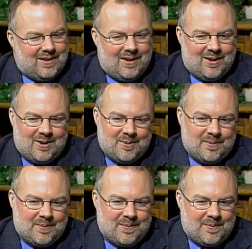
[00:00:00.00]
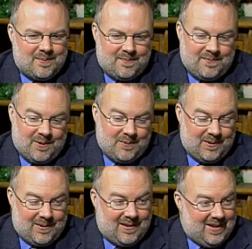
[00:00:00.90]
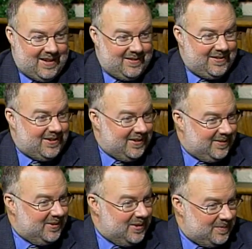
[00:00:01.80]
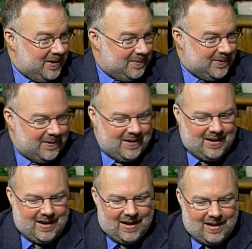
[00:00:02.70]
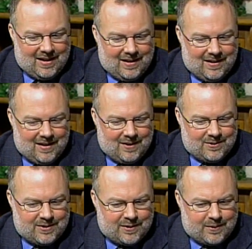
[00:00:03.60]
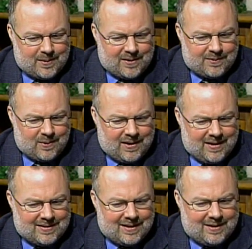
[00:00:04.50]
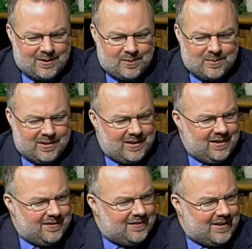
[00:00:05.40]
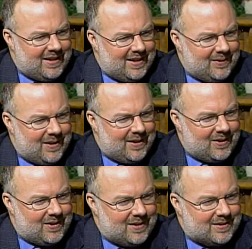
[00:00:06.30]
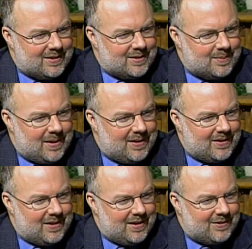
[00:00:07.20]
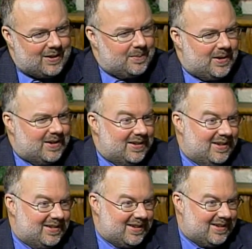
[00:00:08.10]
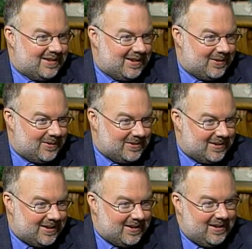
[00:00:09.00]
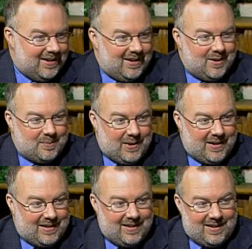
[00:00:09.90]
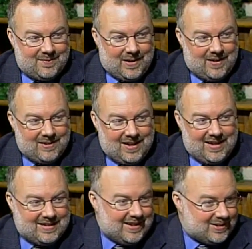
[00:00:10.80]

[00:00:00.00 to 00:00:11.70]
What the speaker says: filled with a lot of very affluent people. And I was there for about 4 days, and I don't believe I ran across a Hispanic or an African American the entire time I was there. But Miami-Dade is